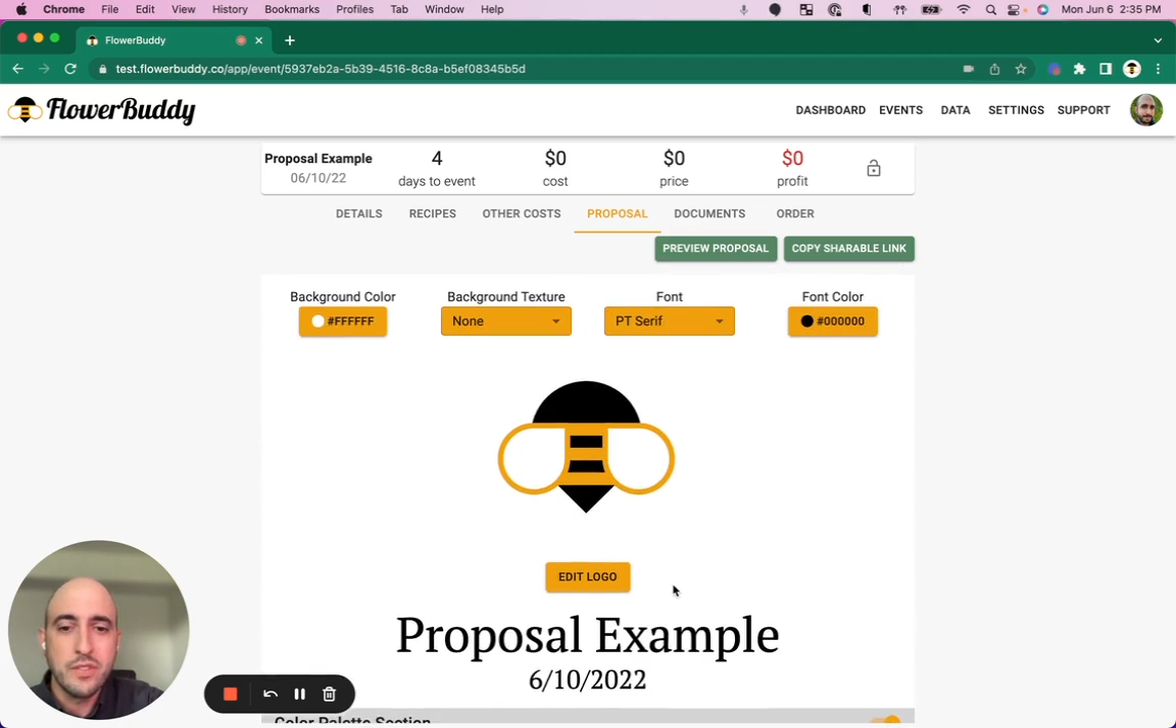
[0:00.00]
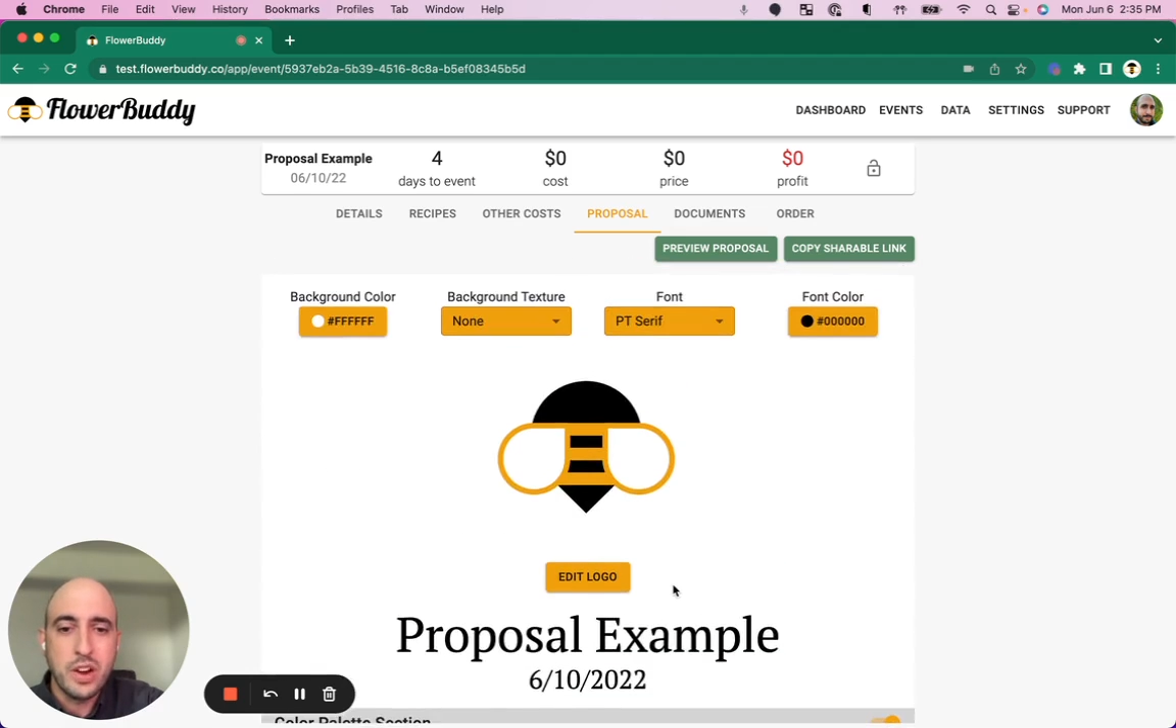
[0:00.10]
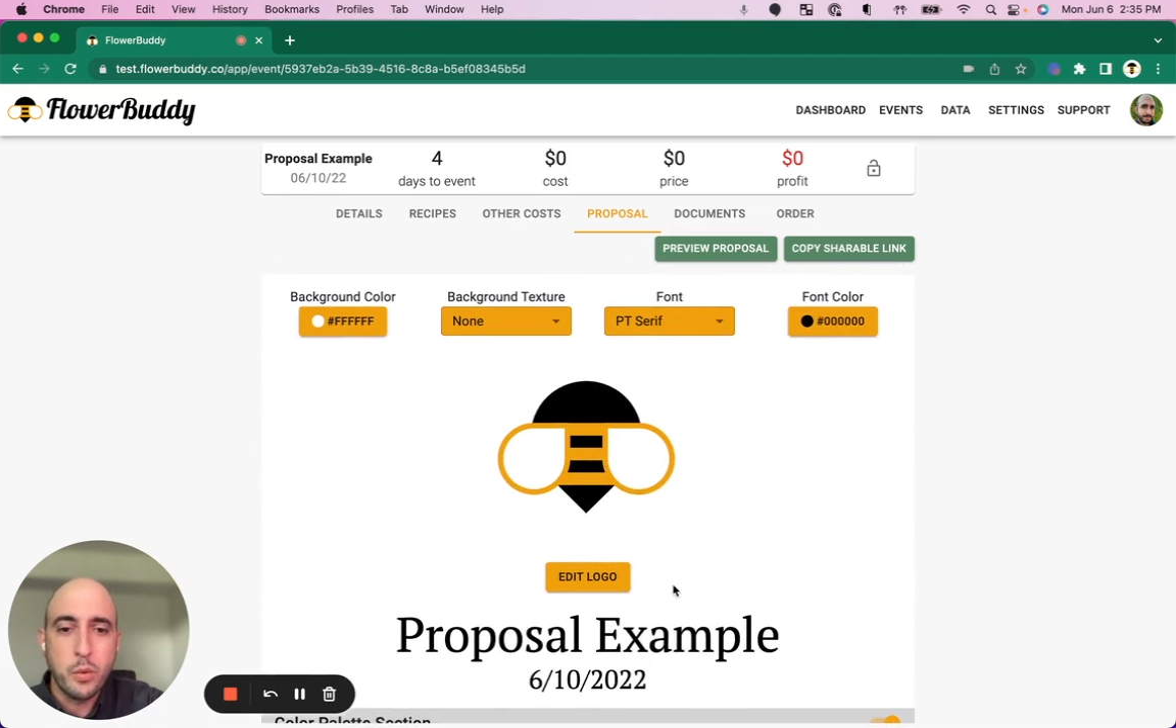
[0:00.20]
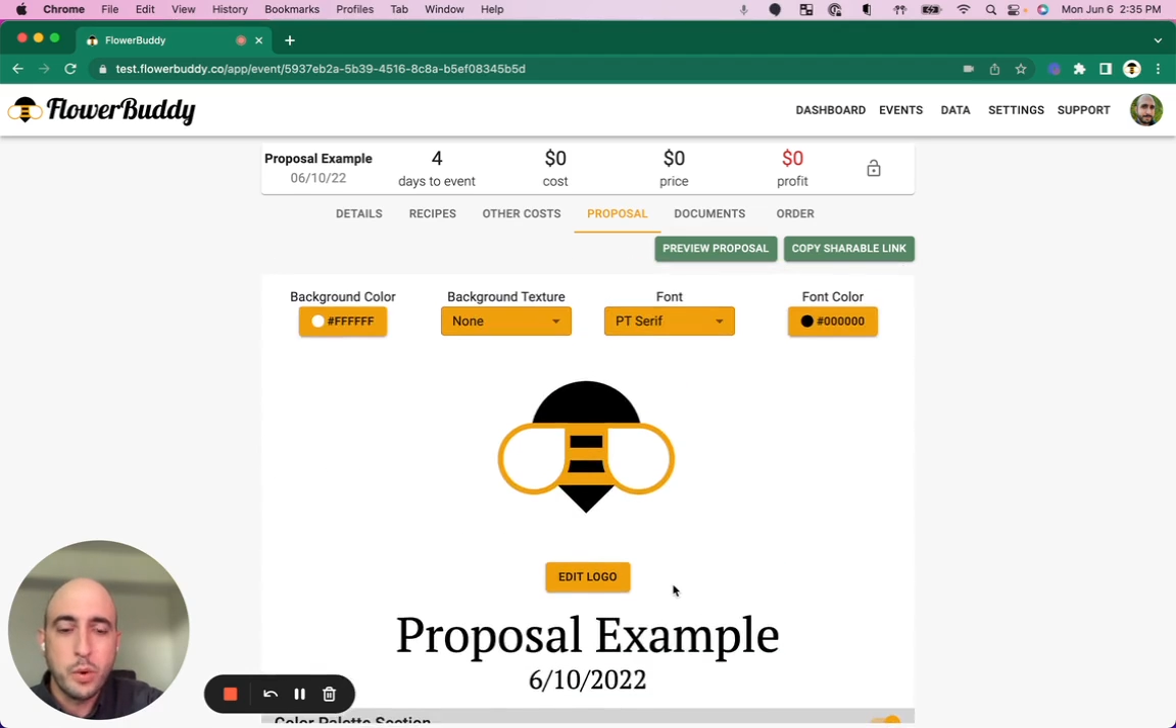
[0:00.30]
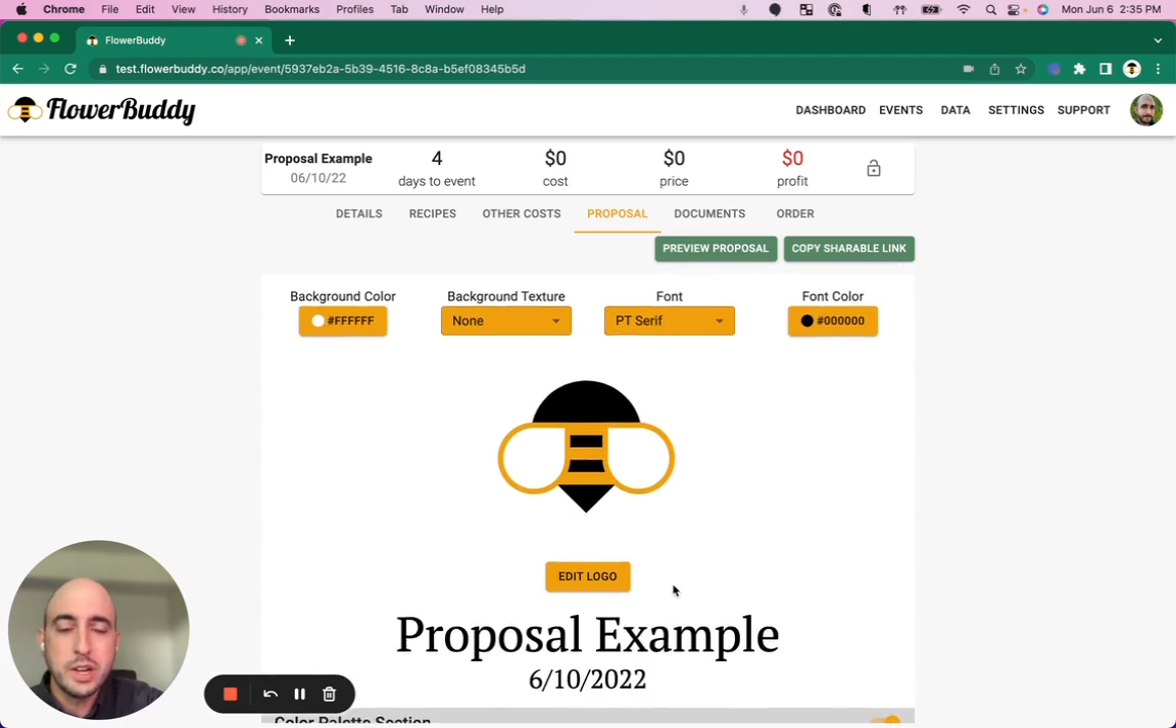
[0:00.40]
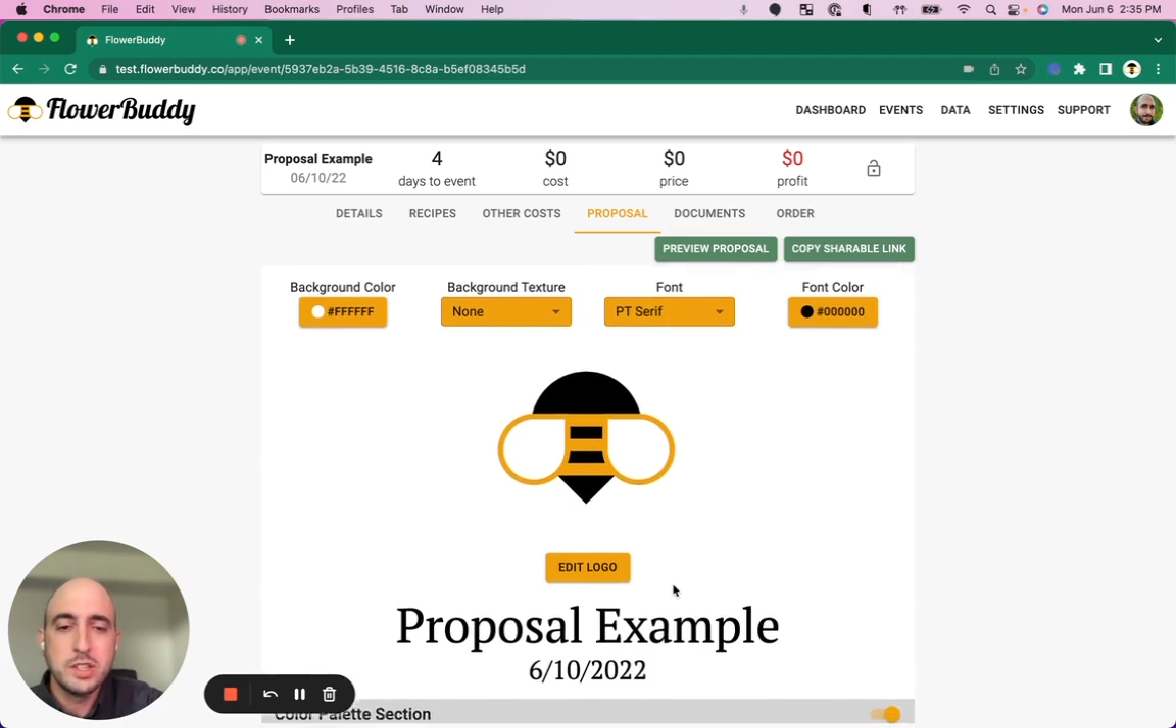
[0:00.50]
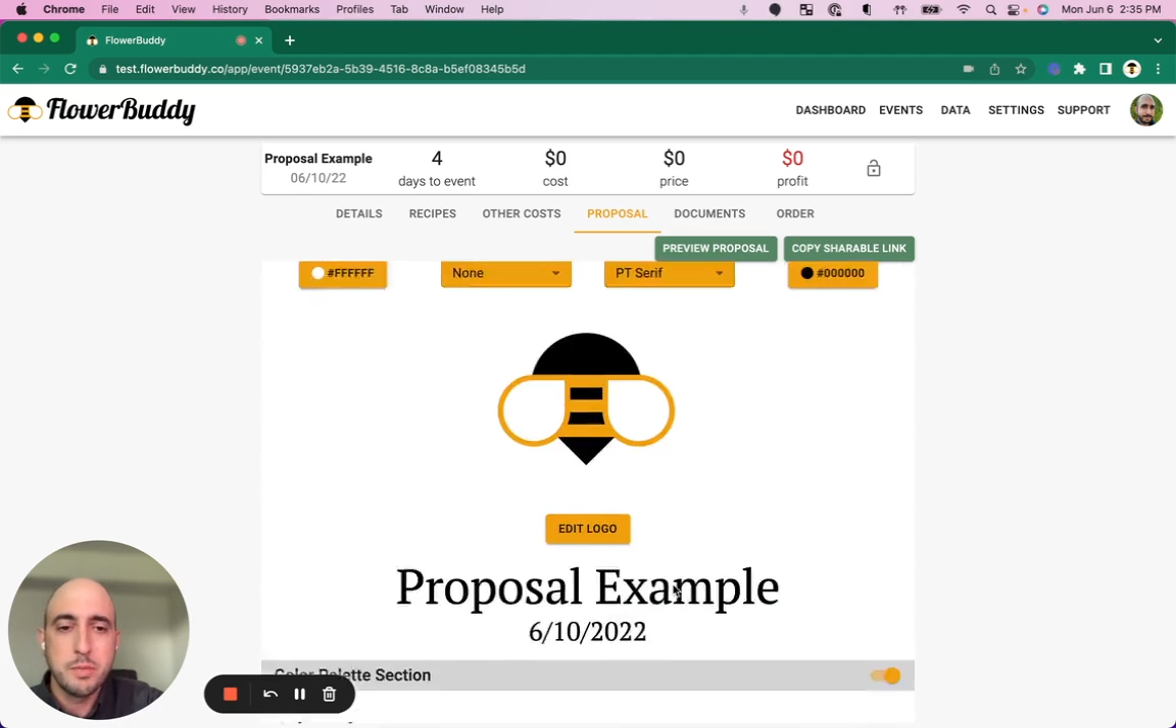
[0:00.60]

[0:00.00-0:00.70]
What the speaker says: if I wanted